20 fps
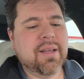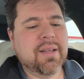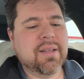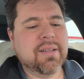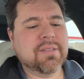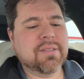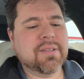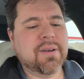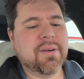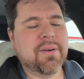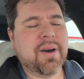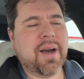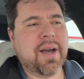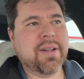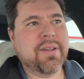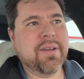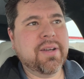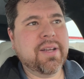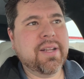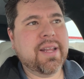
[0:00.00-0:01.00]
so I
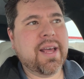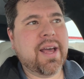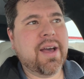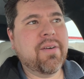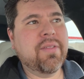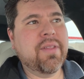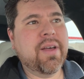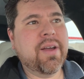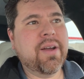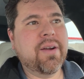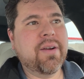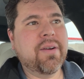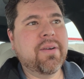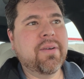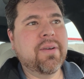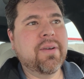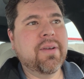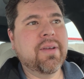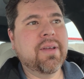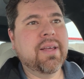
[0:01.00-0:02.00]
took it down
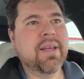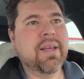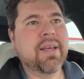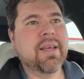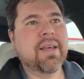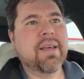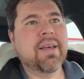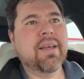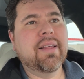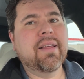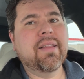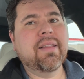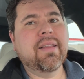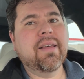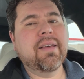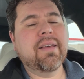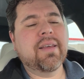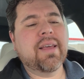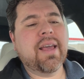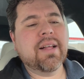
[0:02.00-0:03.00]
there and
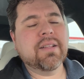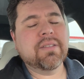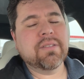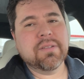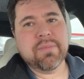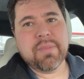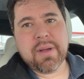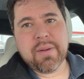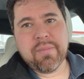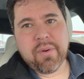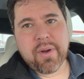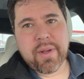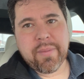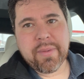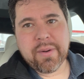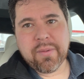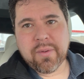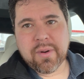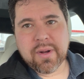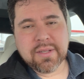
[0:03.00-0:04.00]
they canceled my
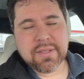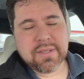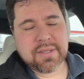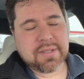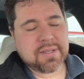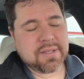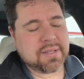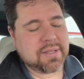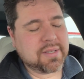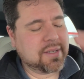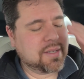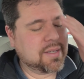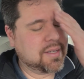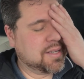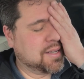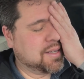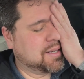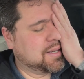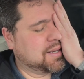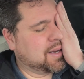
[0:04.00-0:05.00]
appointment once.
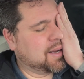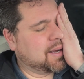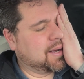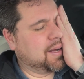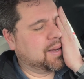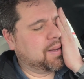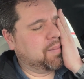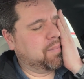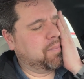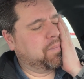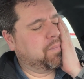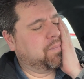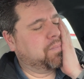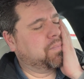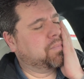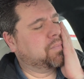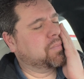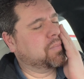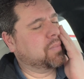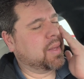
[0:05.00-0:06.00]
Um,
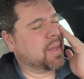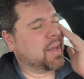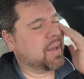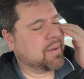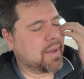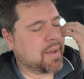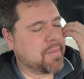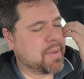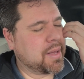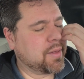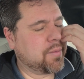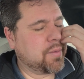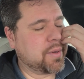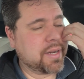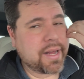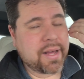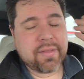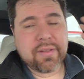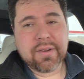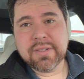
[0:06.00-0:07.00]
I, I, mainly went
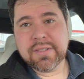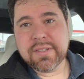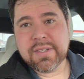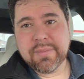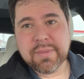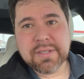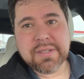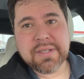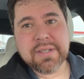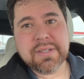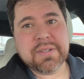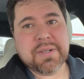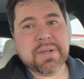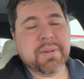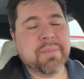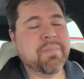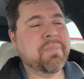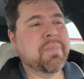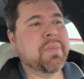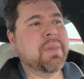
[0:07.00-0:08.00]
down there to see my
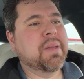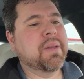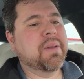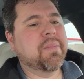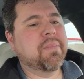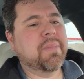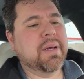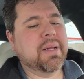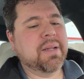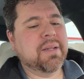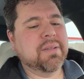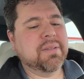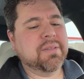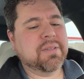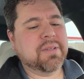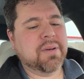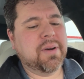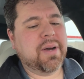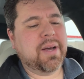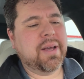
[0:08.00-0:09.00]
sister, but
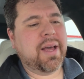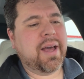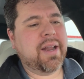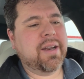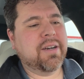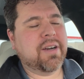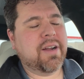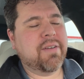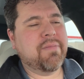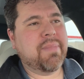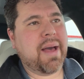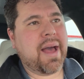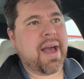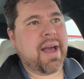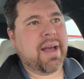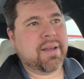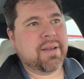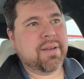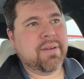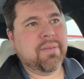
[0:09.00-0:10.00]
so I had to drive
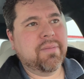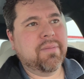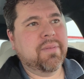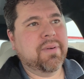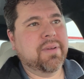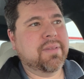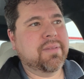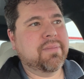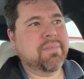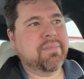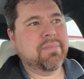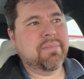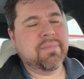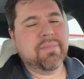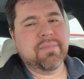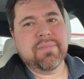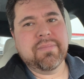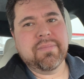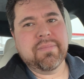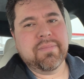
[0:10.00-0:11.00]
back with
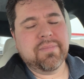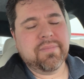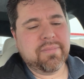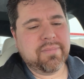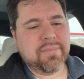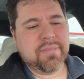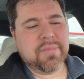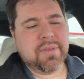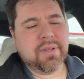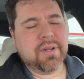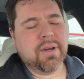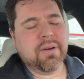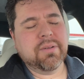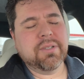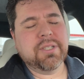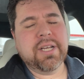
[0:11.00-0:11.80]
the Doge